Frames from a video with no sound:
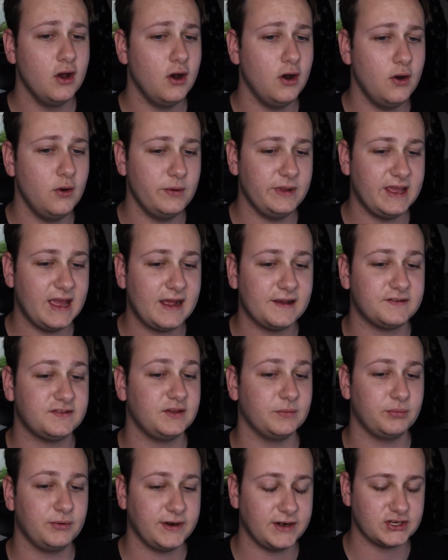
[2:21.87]
oh
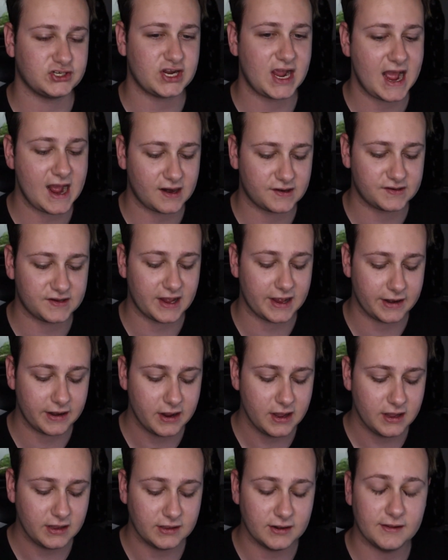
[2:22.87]
yes, the British
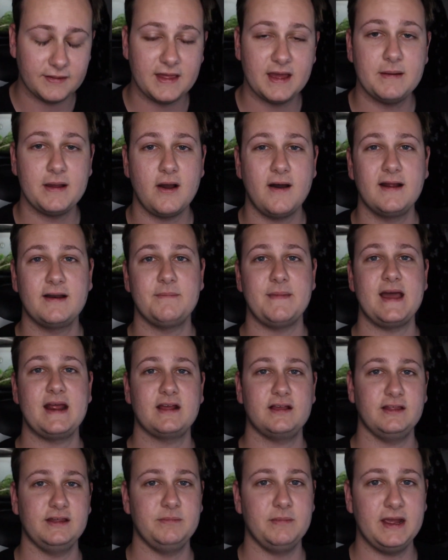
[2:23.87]
accent, you know, that
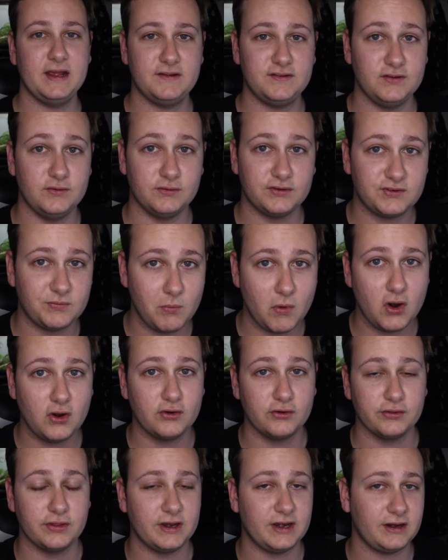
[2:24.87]
automatically makes you
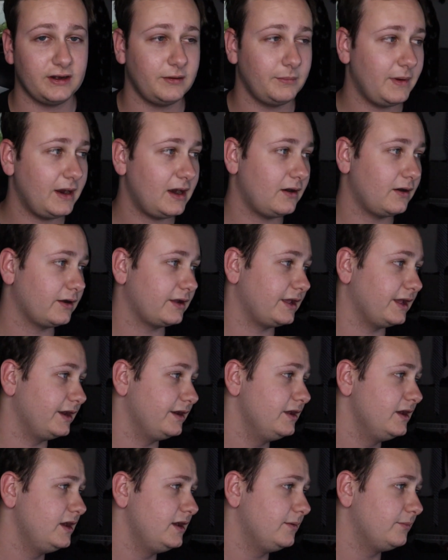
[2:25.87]
smarter than an
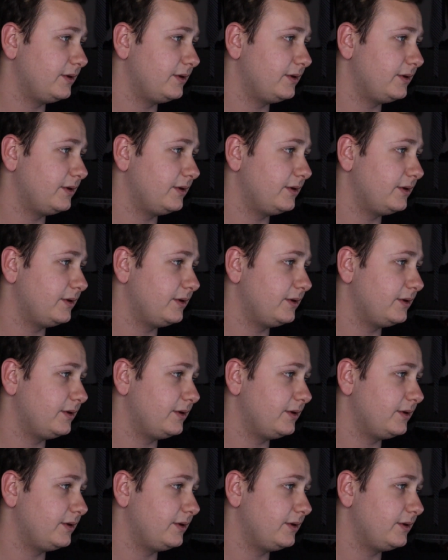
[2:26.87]
American.